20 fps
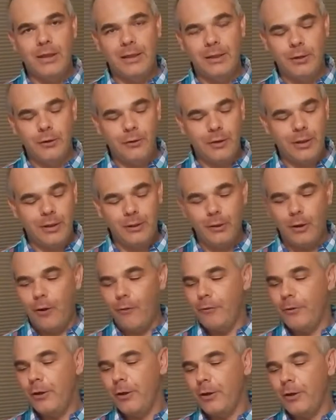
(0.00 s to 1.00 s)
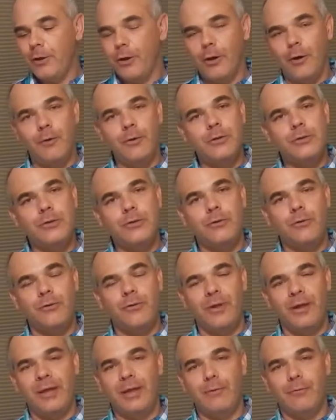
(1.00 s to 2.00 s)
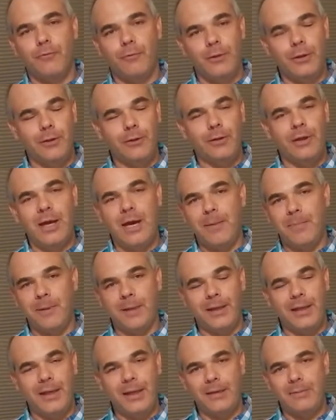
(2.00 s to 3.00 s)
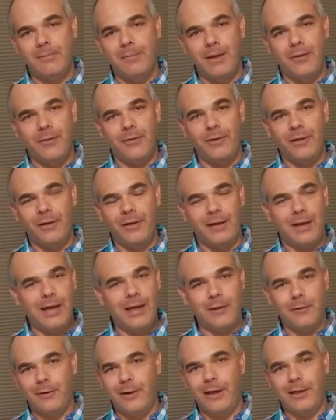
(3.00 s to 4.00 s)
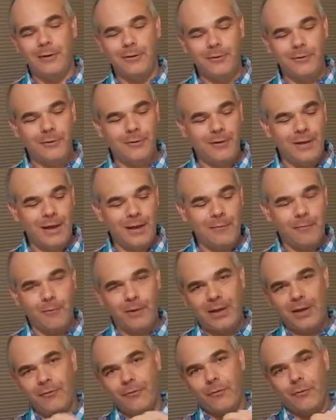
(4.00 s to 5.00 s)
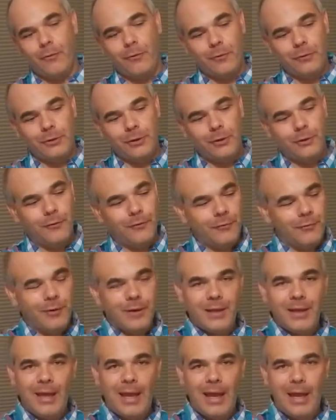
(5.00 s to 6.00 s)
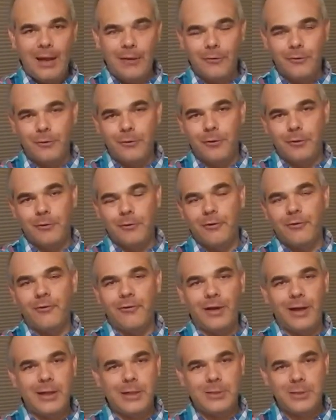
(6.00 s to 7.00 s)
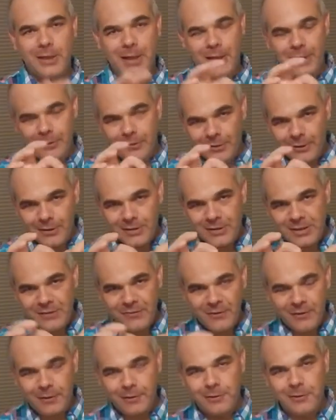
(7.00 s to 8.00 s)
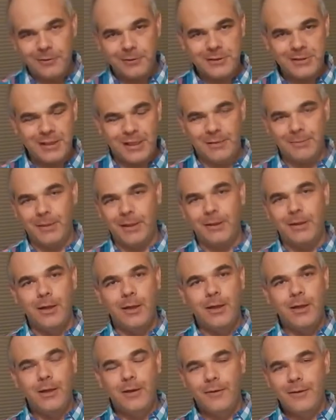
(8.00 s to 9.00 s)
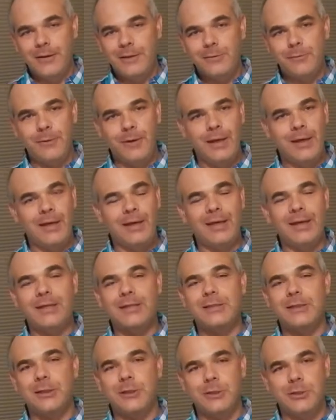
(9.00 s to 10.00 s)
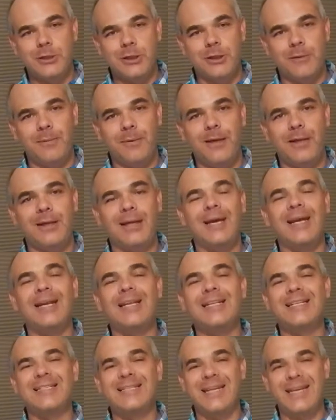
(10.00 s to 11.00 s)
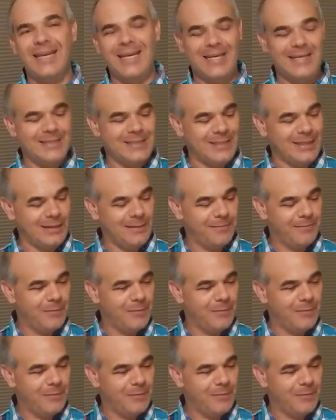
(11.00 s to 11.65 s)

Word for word: you can al- you can always do the real complicated method, and I don't like to do that where you have to hold it over a candle or a flashlight so you see very little sediment. This way, it's legitimate and it's easy.